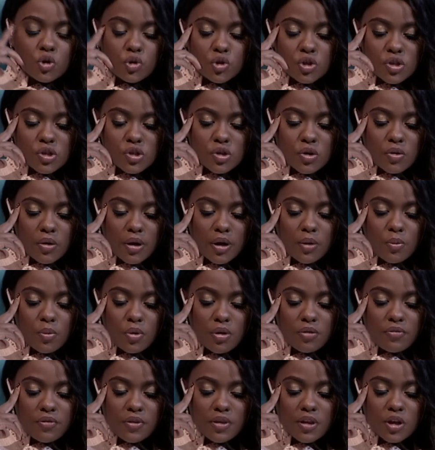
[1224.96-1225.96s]
you're just crying
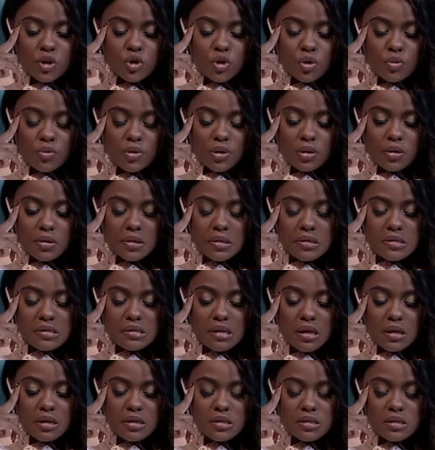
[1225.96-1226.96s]
wolf and that your real
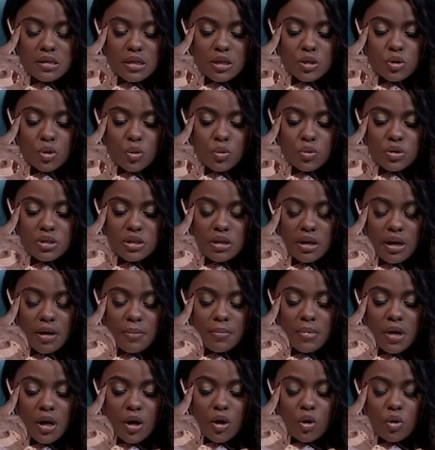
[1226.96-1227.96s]
concern is that
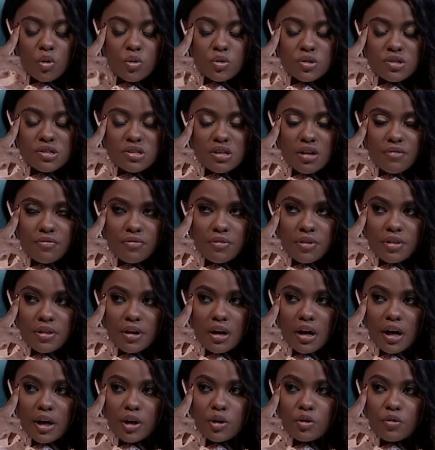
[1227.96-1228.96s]
ODM could suffer the
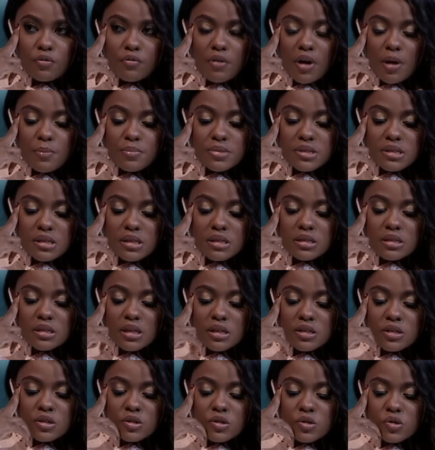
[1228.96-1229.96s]
kind of upset
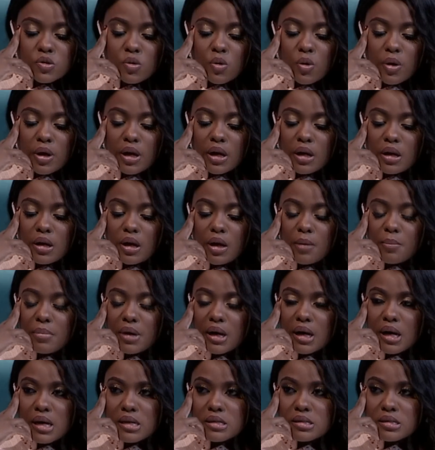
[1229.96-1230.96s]
that it saw in
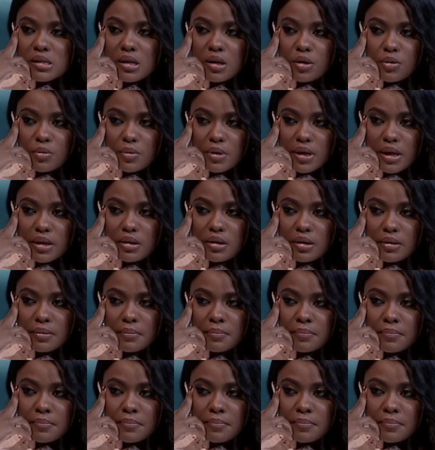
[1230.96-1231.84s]
Embakasi and Ugenya.